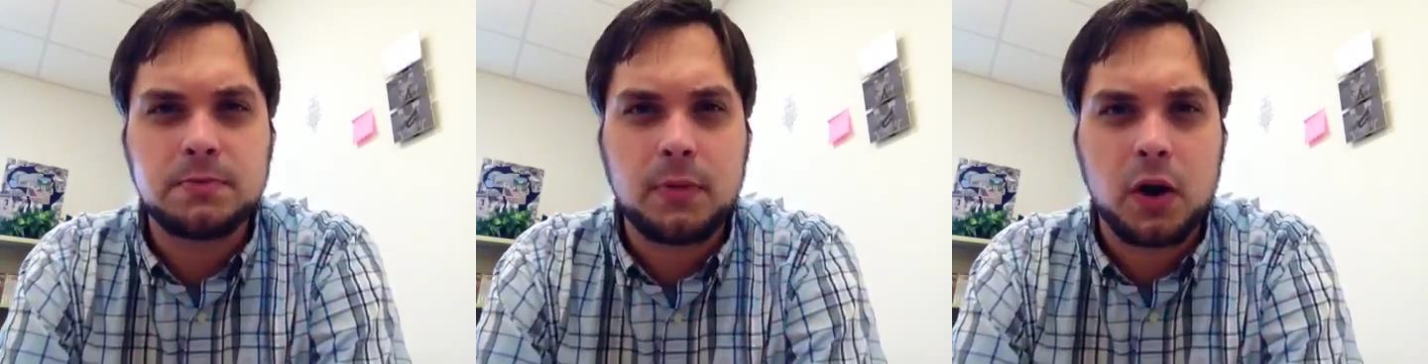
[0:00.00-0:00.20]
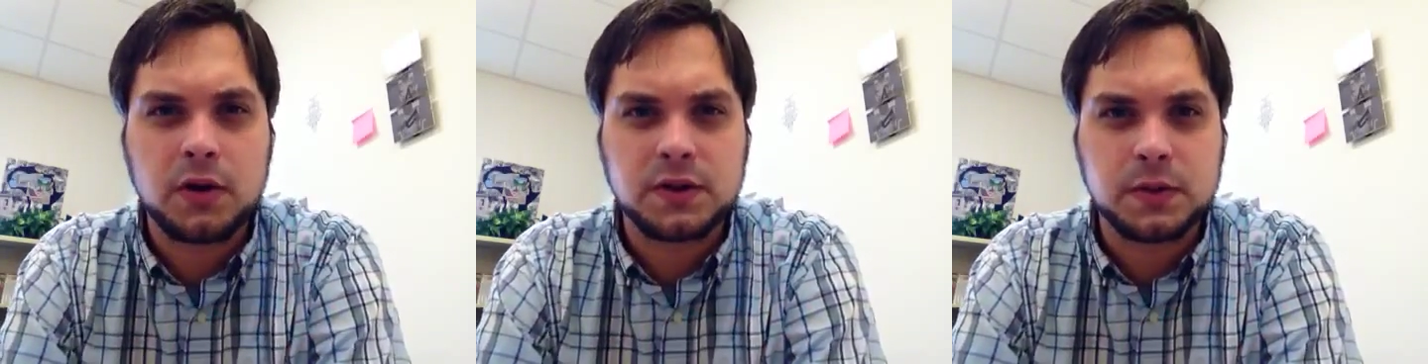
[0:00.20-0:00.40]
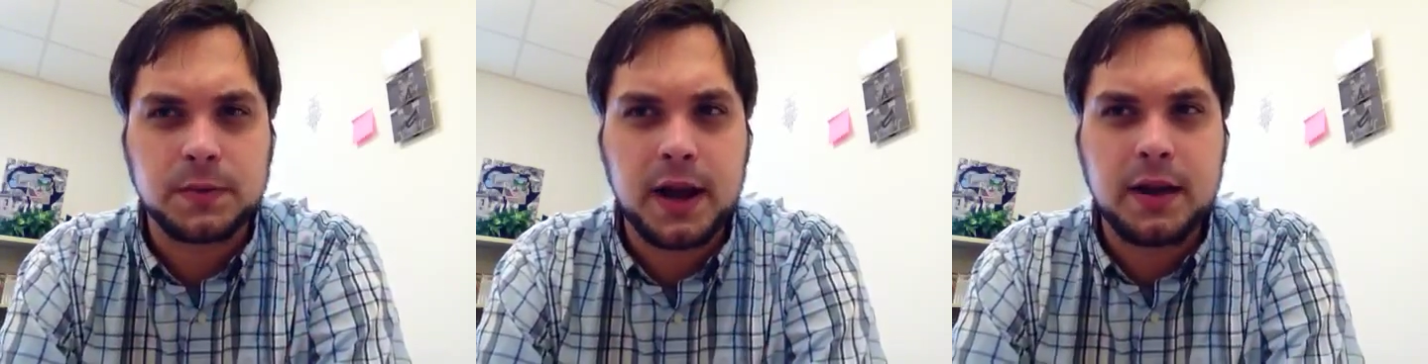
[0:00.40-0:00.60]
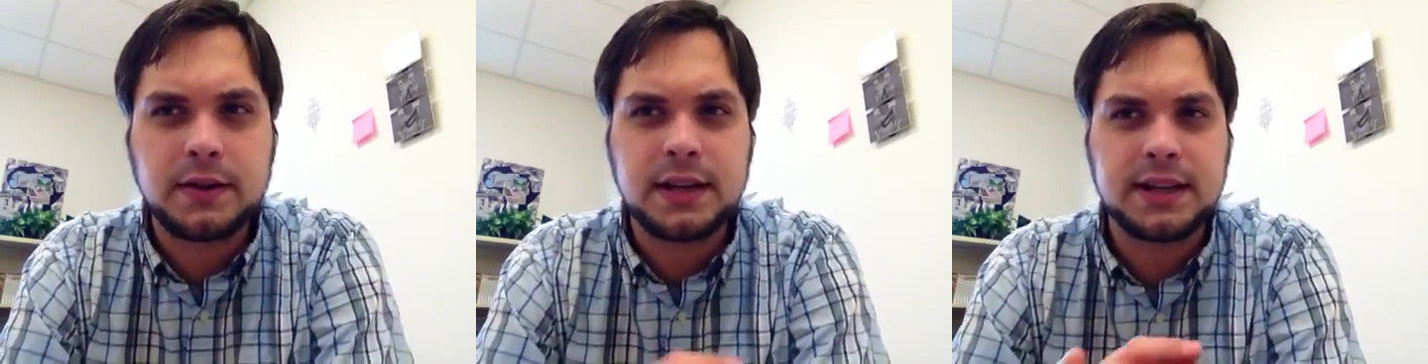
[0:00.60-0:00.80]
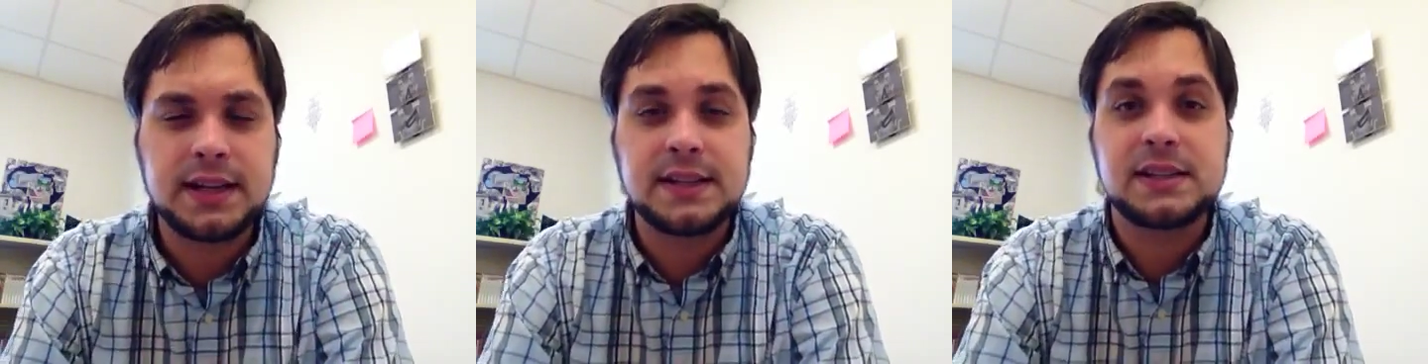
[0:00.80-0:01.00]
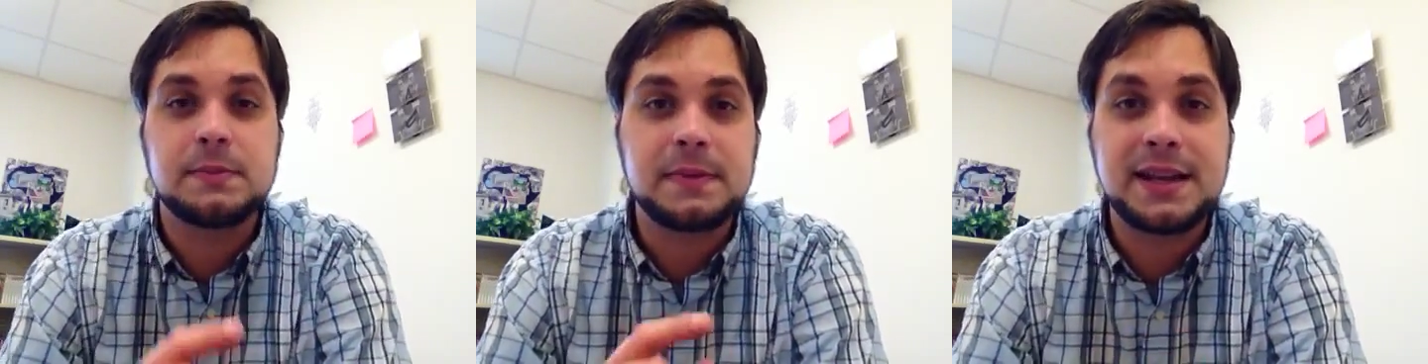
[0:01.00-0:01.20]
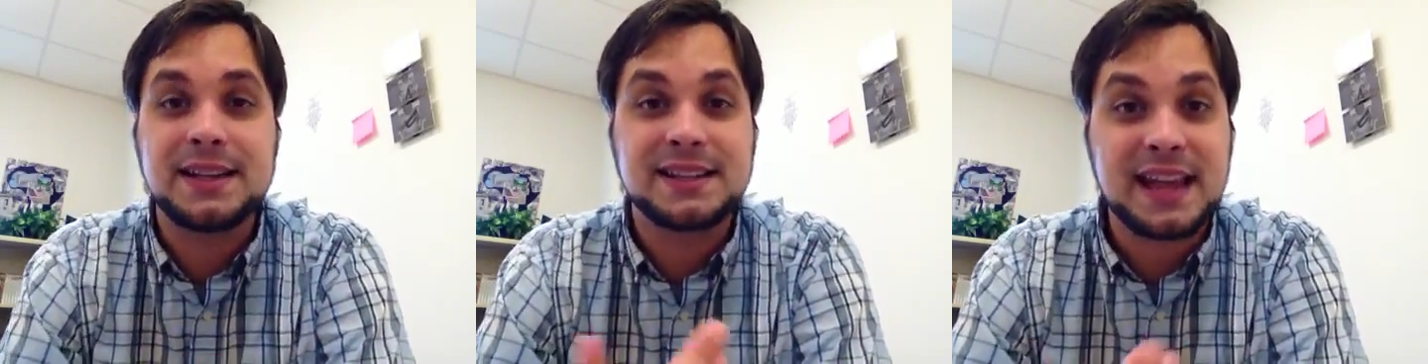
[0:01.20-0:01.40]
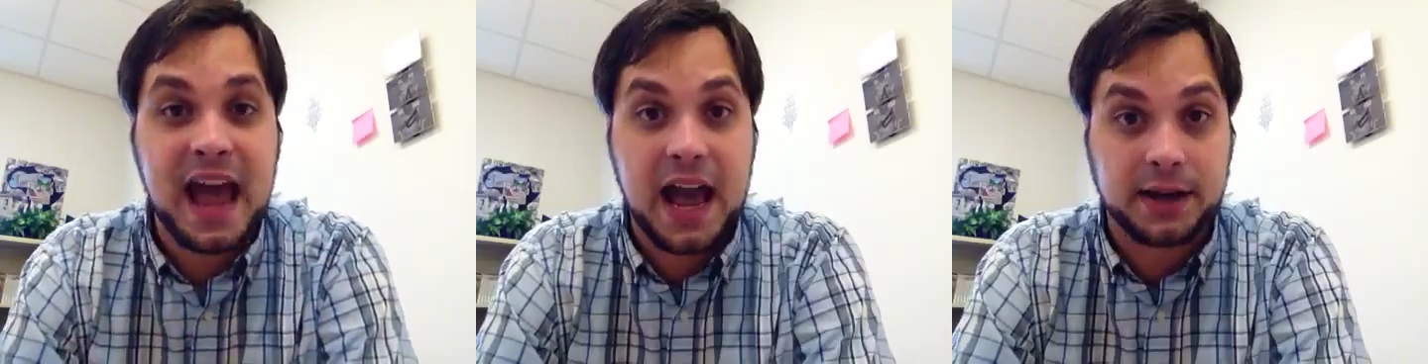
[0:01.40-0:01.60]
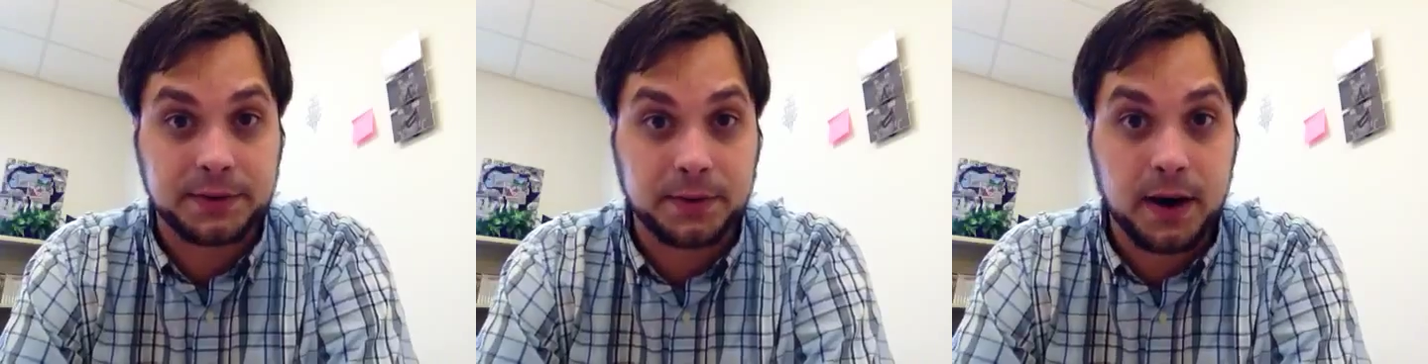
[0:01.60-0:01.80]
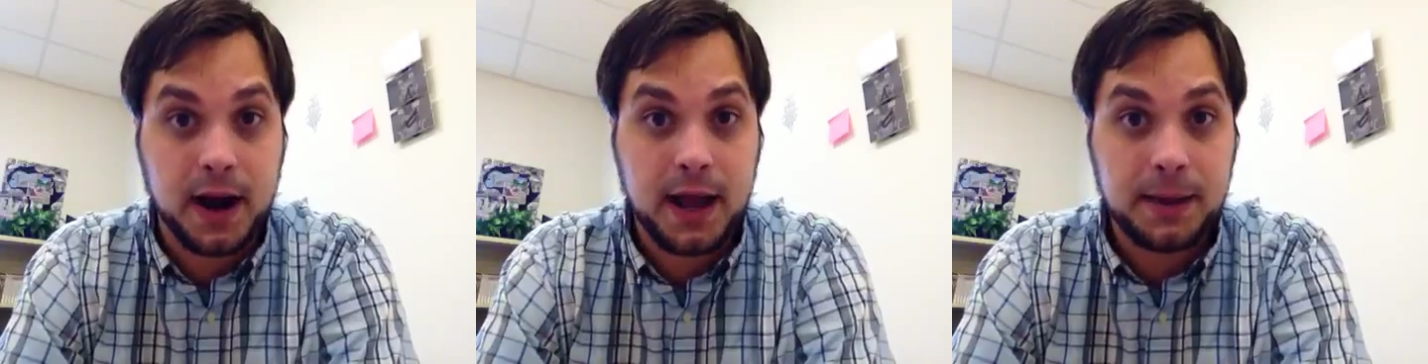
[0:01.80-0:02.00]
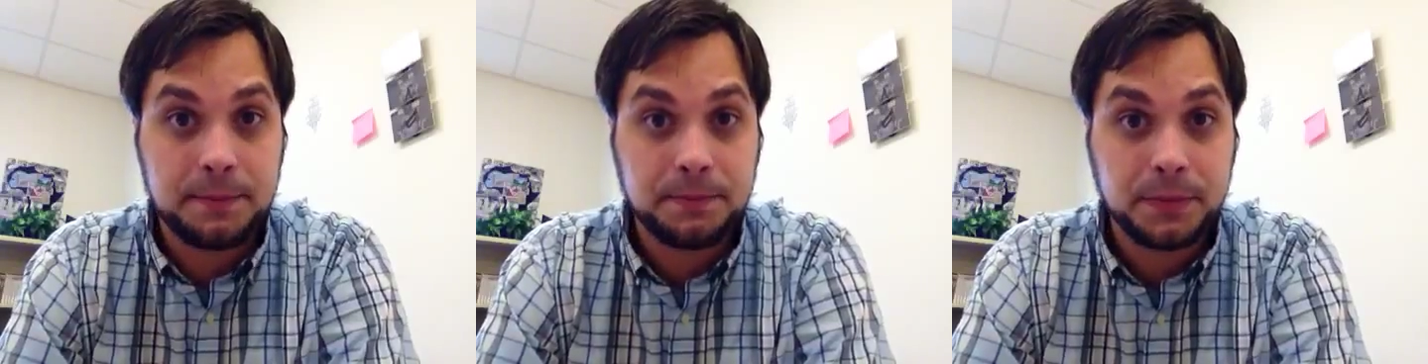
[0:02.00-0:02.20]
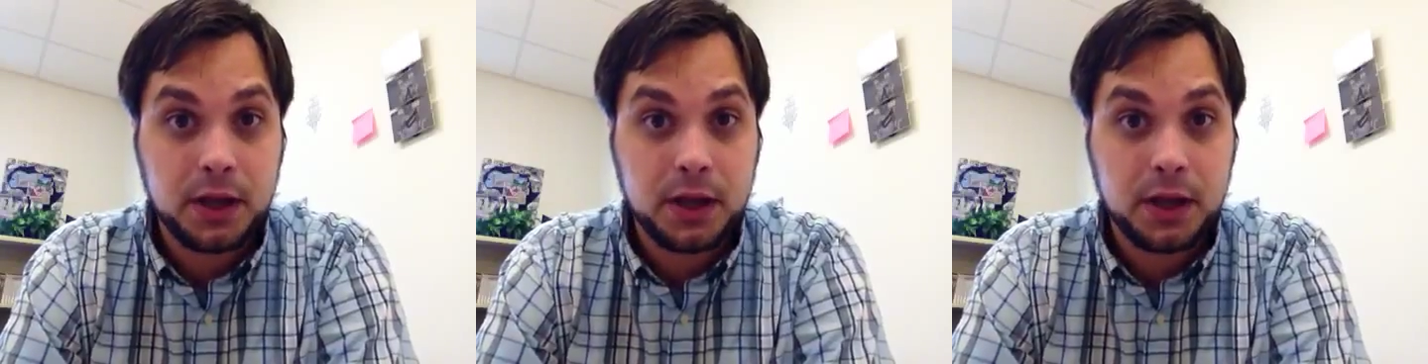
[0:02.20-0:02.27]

marks around it. It needs to be exact, right?